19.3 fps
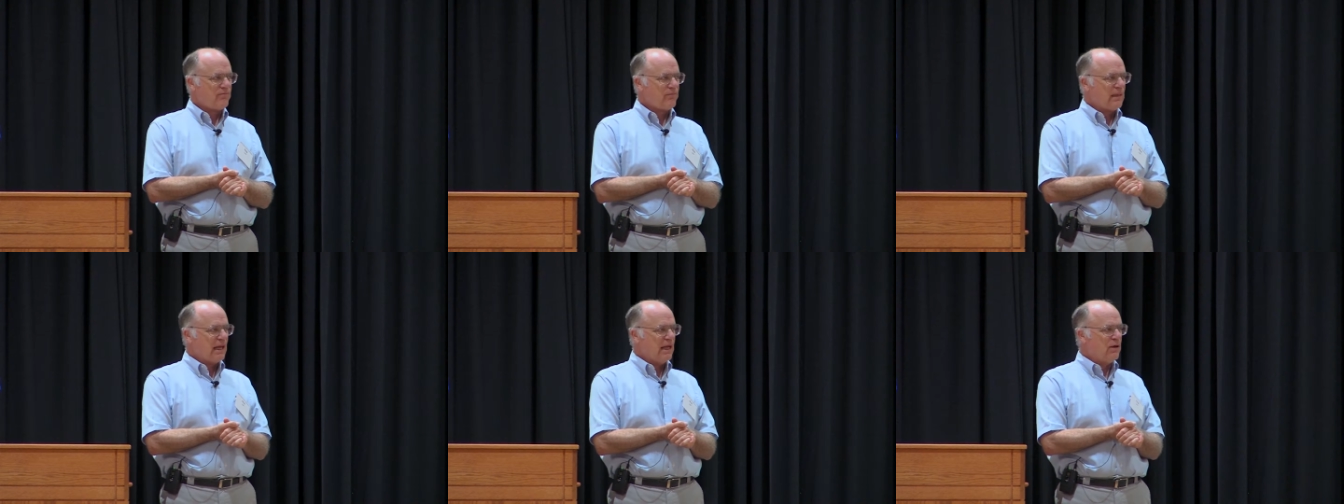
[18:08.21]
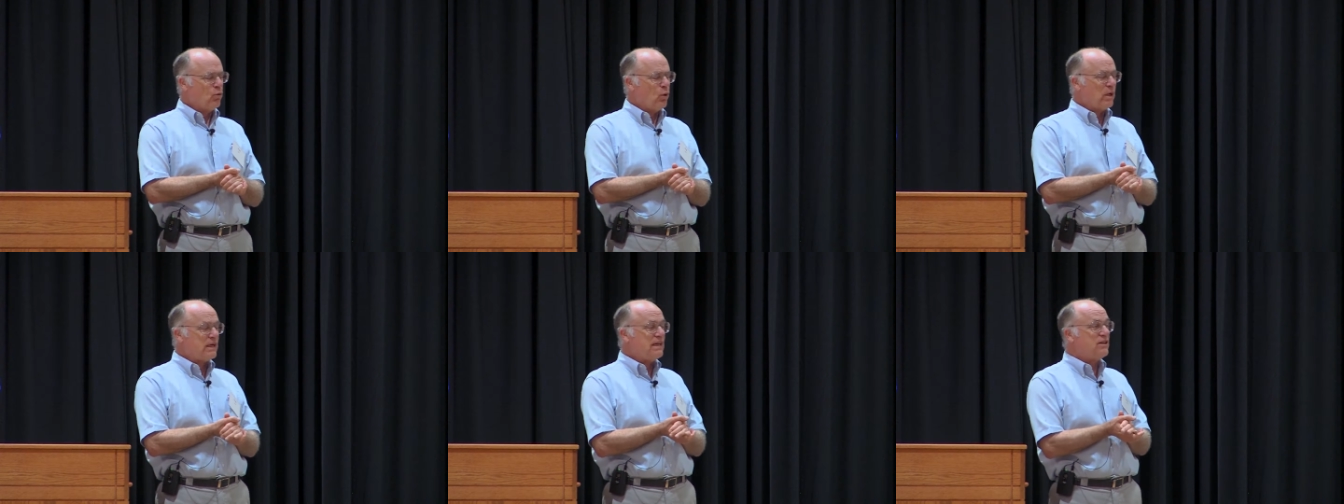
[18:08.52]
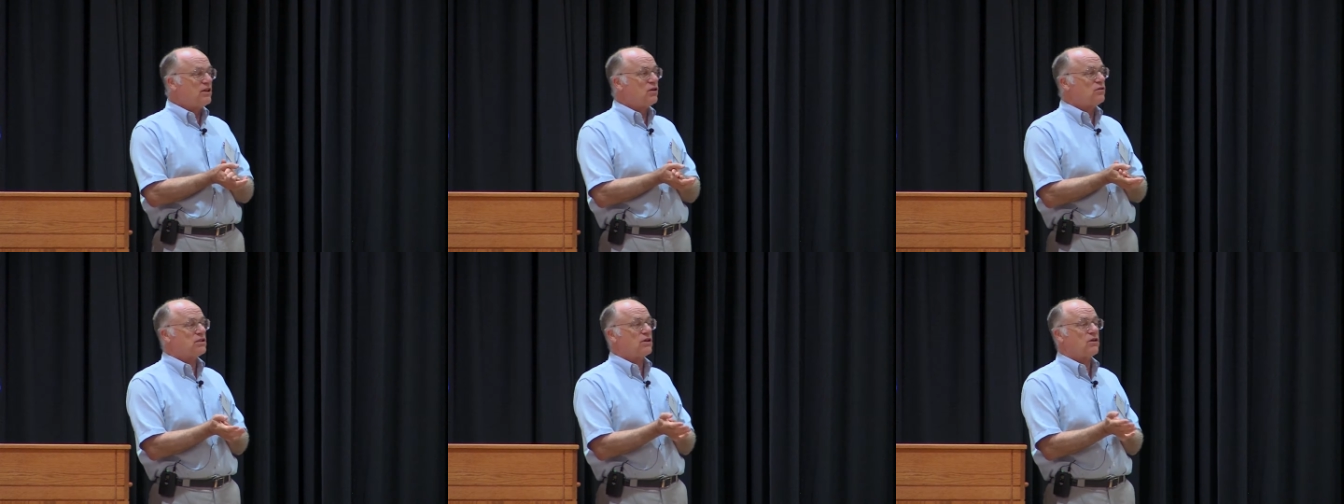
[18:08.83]
And what did
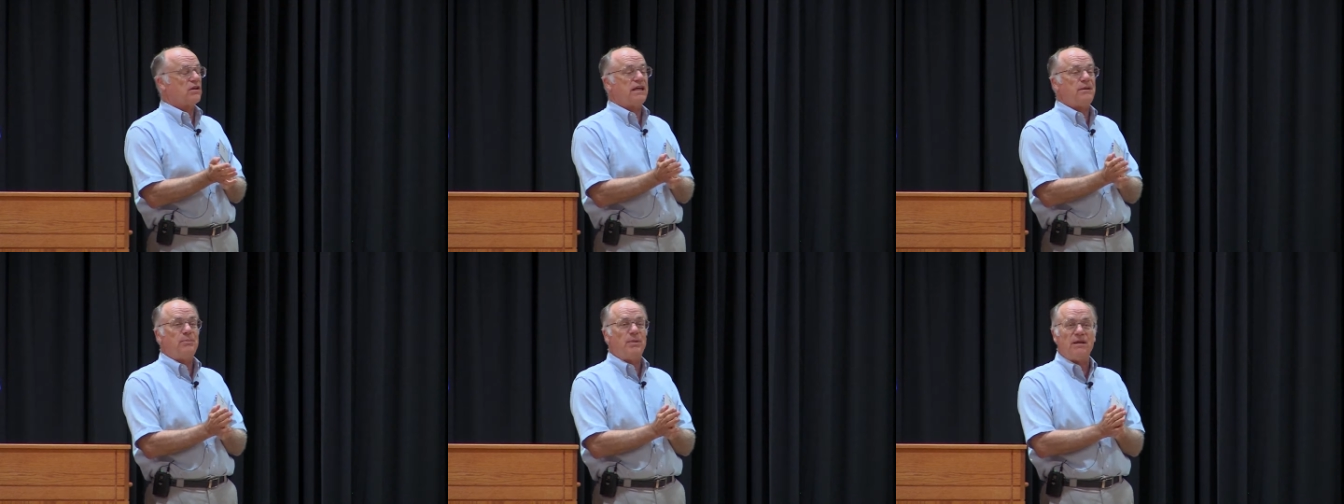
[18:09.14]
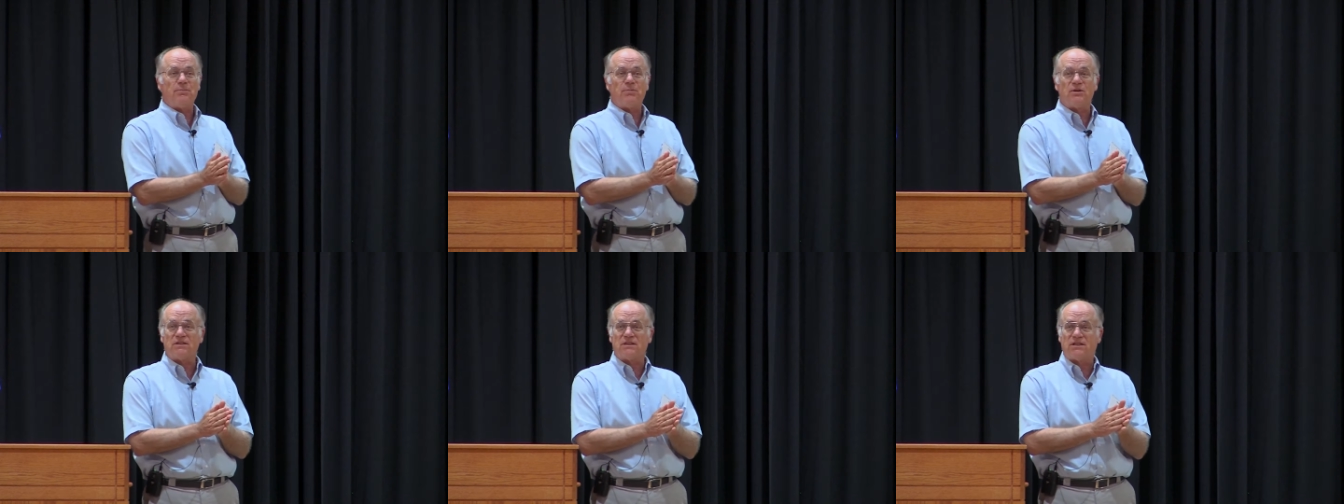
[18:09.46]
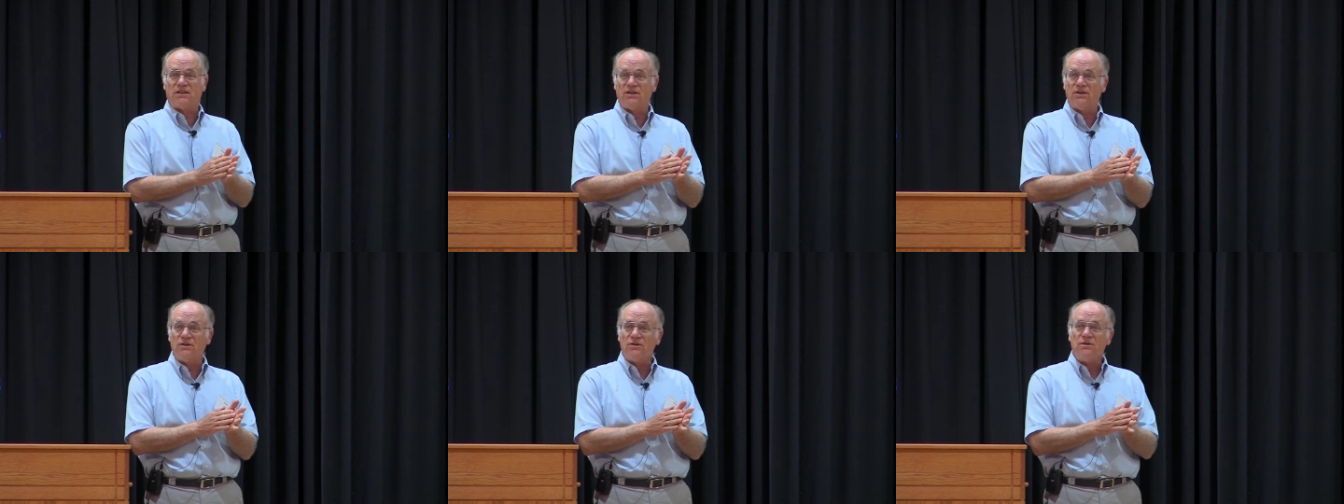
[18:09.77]
those early peoples
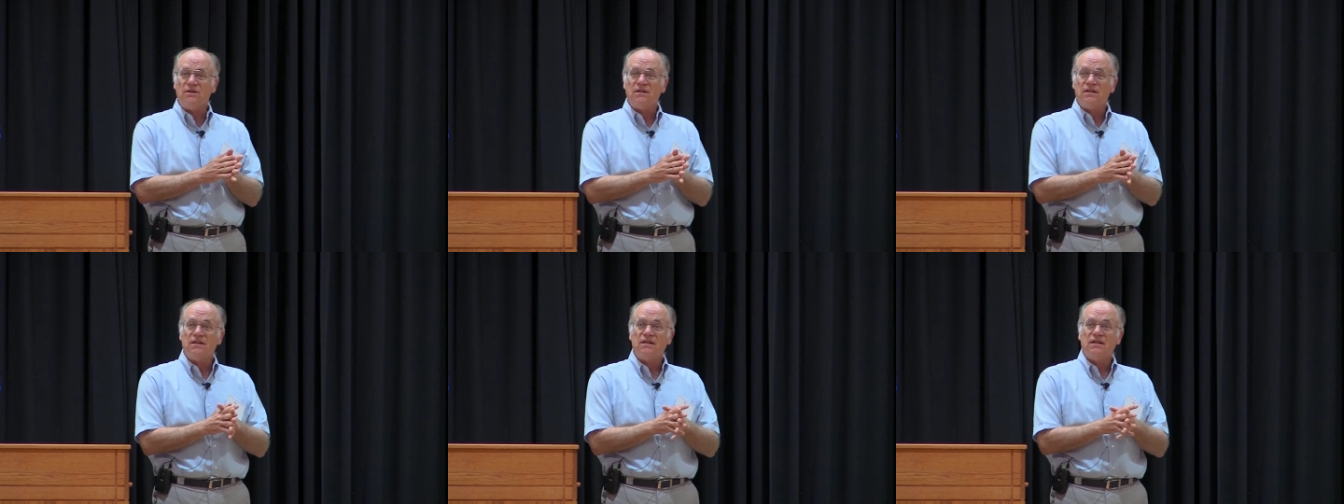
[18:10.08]
do?